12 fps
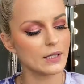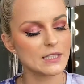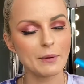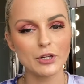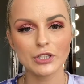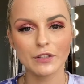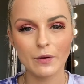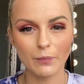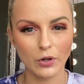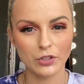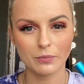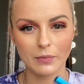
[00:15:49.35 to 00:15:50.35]
especially for
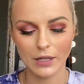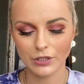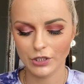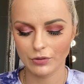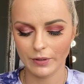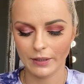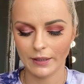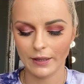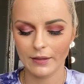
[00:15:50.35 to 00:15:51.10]
bottom lashes really.